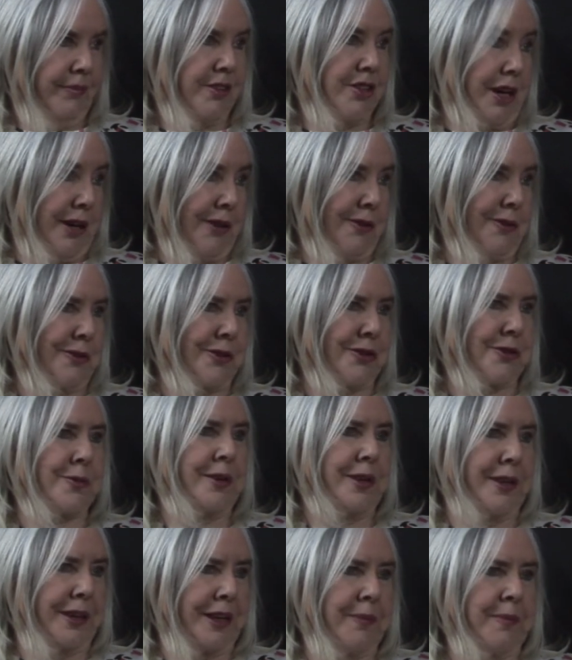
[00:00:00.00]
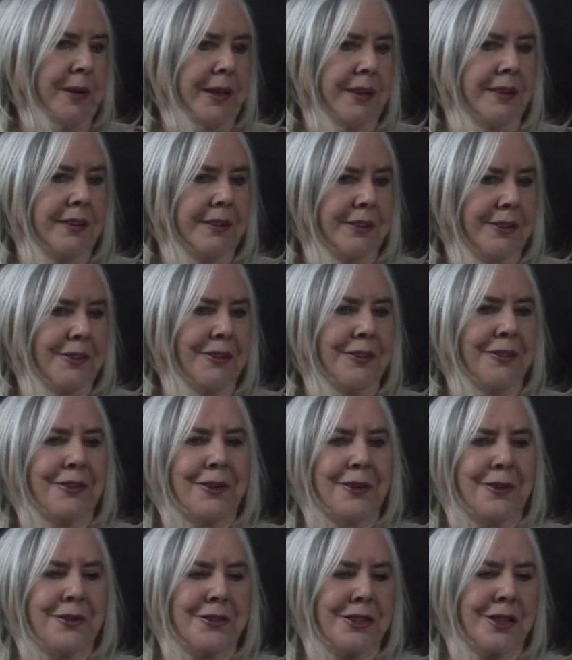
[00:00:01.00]
shareholders when they came in to
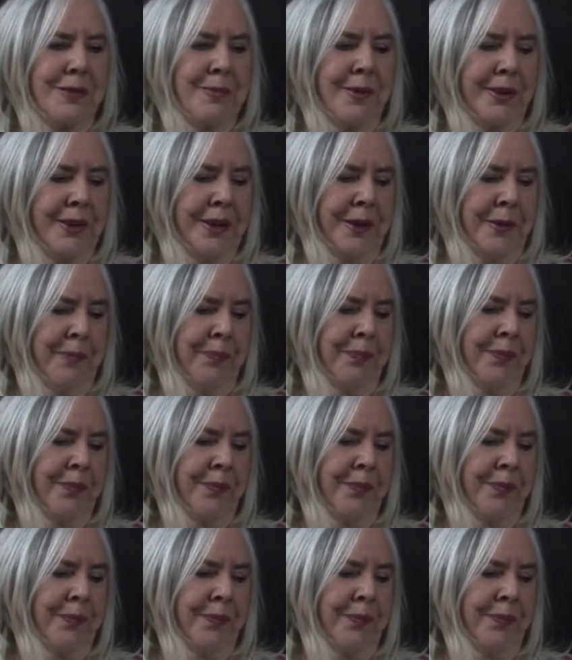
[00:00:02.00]
lodge their money.